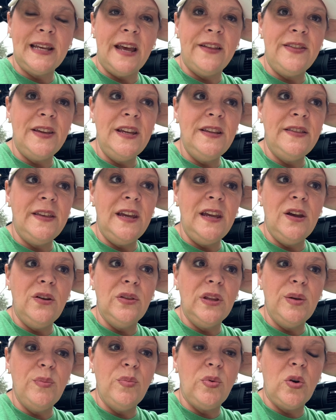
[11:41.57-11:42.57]
I think they
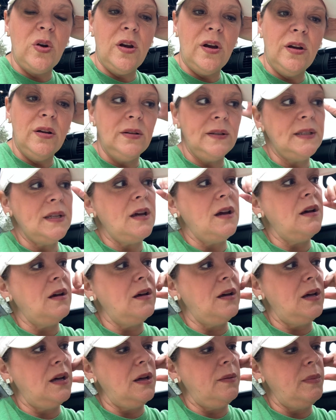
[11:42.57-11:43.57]
only brought,
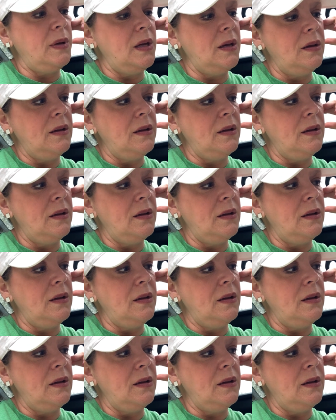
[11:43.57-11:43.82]
um,